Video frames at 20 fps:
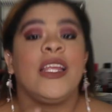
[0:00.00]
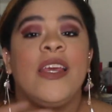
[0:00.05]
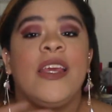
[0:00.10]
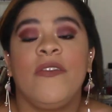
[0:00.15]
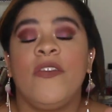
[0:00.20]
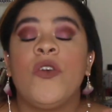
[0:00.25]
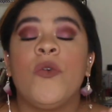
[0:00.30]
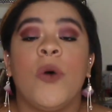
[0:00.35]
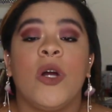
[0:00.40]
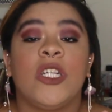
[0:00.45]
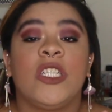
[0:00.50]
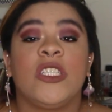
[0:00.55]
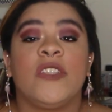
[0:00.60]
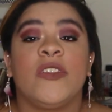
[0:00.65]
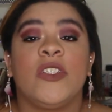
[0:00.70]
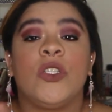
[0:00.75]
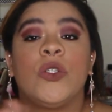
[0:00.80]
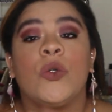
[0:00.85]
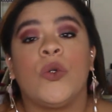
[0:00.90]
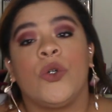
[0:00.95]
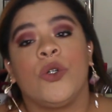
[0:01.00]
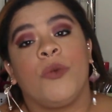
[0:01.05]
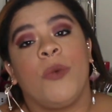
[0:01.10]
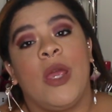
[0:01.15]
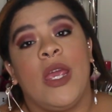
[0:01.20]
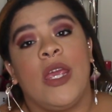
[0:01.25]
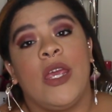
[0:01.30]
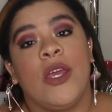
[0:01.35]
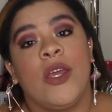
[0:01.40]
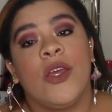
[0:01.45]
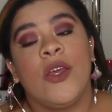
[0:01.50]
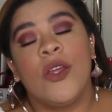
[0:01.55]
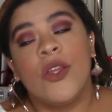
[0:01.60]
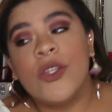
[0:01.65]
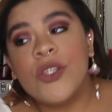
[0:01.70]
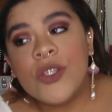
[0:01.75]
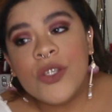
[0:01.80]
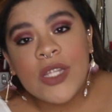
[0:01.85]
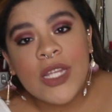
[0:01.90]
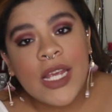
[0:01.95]
If you watch this video all the way
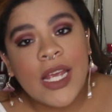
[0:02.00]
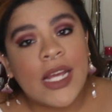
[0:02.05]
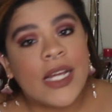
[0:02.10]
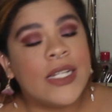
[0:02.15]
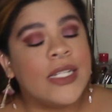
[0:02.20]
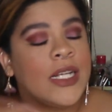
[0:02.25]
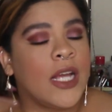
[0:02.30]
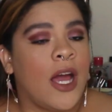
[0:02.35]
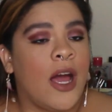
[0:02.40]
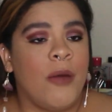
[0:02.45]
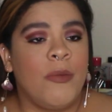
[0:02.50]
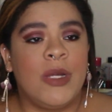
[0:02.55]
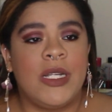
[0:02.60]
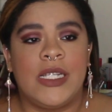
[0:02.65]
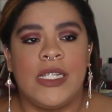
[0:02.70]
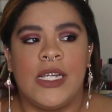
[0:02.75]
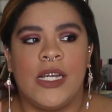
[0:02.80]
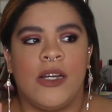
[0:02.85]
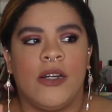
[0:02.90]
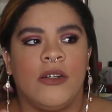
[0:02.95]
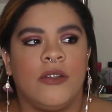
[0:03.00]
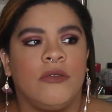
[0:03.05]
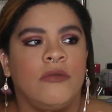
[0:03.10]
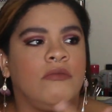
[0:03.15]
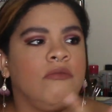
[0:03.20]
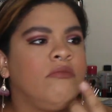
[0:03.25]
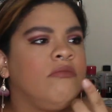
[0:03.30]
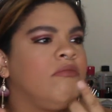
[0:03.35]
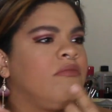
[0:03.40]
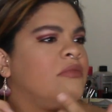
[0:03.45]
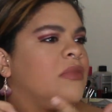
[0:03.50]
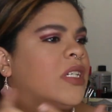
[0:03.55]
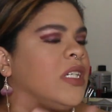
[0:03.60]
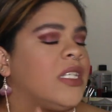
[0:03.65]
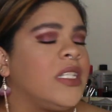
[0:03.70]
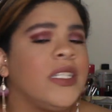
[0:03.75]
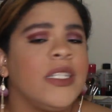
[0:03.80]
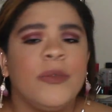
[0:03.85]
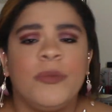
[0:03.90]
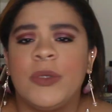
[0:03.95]
to the end, comment down
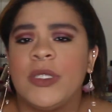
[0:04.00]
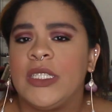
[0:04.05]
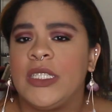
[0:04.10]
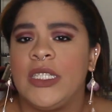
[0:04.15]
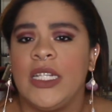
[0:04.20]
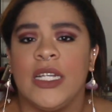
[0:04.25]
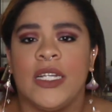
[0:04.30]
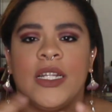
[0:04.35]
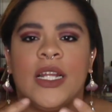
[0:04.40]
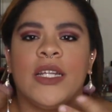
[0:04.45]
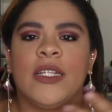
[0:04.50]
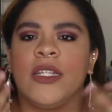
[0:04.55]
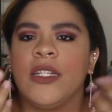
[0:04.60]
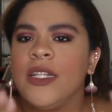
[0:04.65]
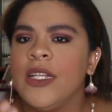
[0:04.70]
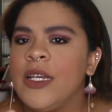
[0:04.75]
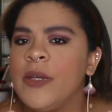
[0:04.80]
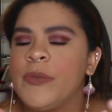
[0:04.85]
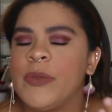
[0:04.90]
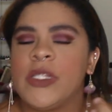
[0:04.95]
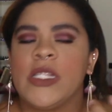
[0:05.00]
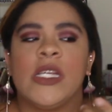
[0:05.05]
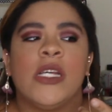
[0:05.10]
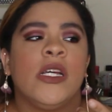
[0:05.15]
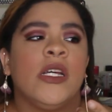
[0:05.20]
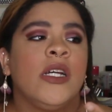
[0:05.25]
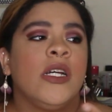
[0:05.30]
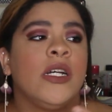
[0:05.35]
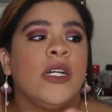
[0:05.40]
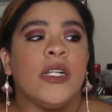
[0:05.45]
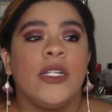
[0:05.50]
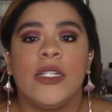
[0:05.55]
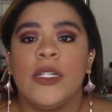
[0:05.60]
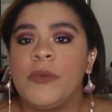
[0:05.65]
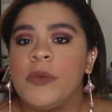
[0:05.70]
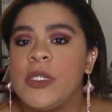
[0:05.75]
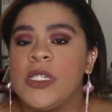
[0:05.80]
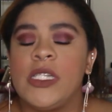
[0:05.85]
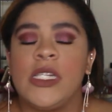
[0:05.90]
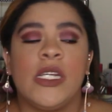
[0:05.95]
lipstick, like the lips,
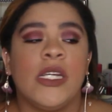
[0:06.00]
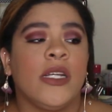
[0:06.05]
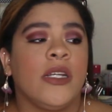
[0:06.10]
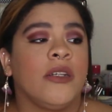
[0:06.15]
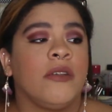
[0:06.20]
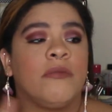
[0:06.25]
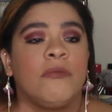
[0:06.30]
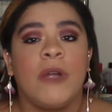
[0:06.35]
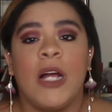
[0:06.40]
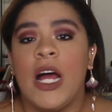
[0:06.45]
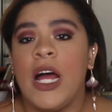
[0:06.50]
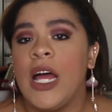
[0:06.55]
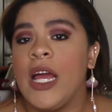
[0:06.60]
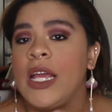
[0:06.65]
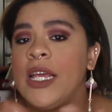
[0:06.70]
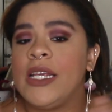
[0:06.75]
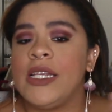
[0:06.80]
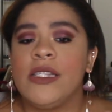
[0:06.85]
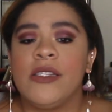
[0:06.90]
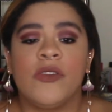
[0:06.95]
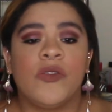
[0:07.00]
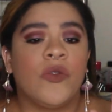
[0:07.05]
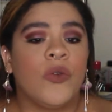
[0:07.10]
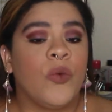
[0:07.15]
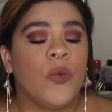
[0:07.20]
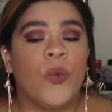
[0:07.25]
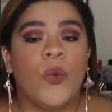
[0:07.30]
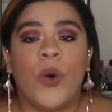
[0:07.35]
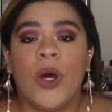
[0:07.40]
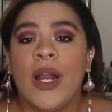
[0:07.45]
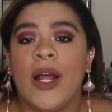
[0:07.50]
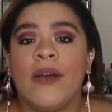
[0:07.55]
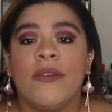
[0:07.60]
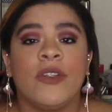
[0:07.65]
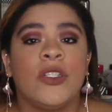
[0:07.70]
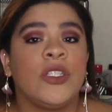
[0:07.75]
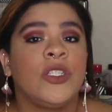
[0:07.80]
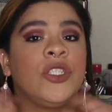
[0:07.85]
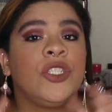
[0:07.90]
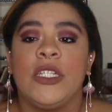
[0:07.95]
lipstick, eyes,
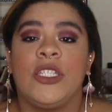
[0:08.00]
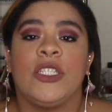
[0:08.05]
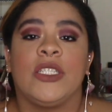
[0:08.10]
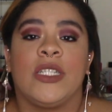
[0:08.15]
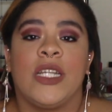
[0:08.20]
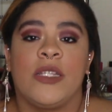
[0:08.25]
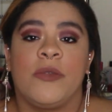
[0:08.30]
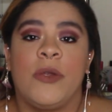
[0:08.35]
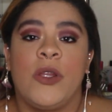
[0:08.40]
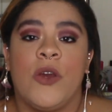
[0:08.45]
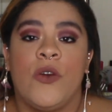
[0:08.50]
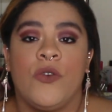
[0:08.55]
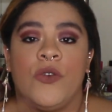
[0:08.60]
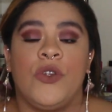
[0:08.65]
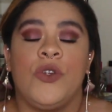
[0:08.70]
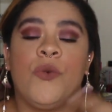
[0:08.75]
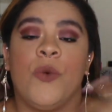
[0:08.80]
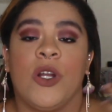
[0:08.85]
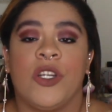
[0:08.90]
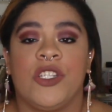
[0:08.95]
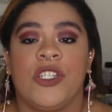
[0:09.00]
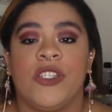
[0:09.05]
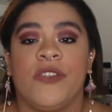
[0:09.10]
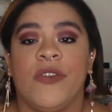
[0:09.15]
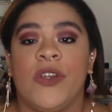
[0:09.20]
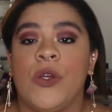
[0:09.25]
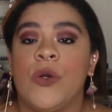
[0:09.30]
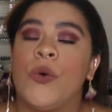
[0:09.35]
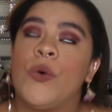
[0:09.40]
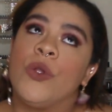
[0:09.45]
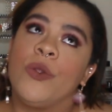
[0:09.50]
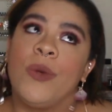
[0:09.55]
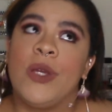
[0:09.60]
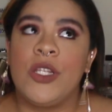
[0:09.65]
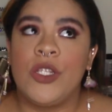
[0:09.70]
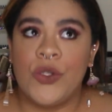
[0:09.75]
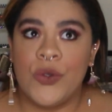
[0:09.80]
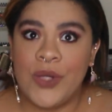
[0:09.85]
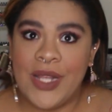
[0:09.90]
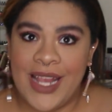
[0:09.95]
whatever. It just lets me know that you watched this video all the way
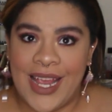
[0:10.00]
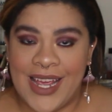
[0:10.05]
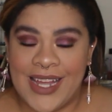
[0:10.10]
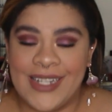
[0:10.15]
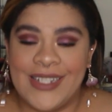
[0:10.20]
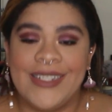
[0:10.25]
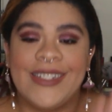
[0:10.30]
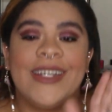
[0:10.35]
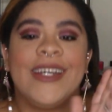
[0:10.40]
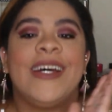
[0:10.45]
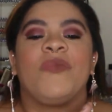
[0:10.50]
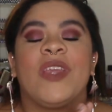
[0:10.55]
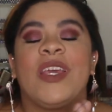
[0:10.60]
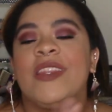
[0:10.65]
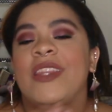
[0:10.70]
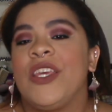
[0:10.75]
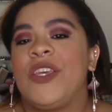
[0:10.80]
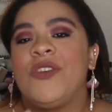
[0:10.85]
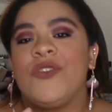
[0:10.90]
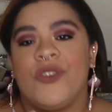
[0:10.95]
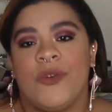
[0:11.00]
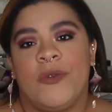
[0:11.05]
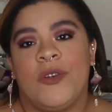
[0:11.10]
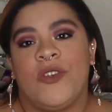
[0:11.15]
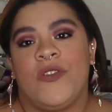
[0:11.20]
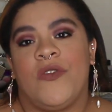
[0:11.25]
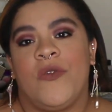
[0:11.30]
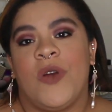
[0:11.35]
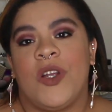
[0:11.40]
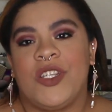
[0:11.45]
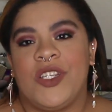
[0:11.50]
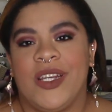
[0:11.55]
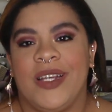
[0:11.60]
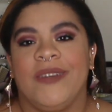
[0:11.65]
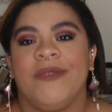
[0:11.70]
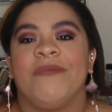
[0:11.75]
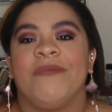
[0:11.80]
to the end. Thank you so much for watching.